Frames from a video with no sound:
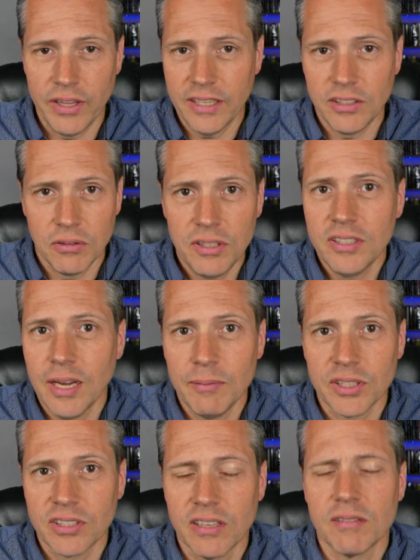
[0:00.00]
That's the only time
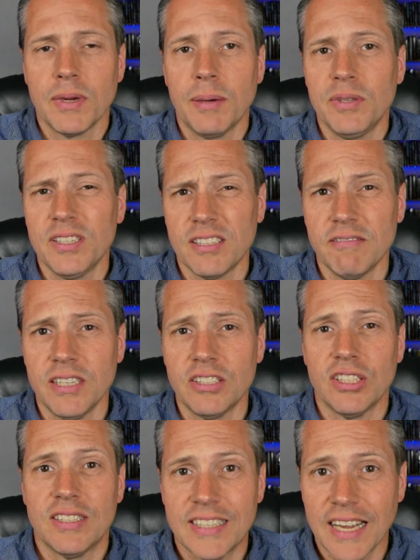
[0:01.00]
the Southern Baptist
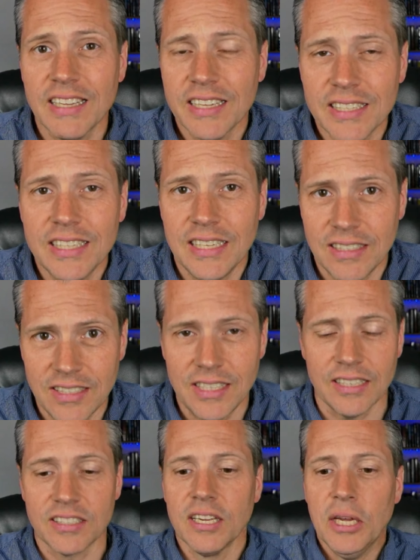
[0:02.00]
Convention technically
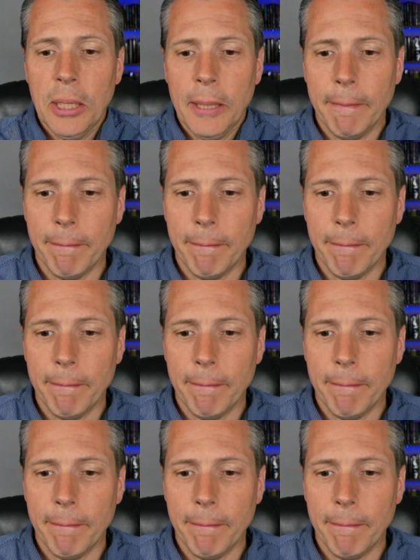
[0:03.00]
exists.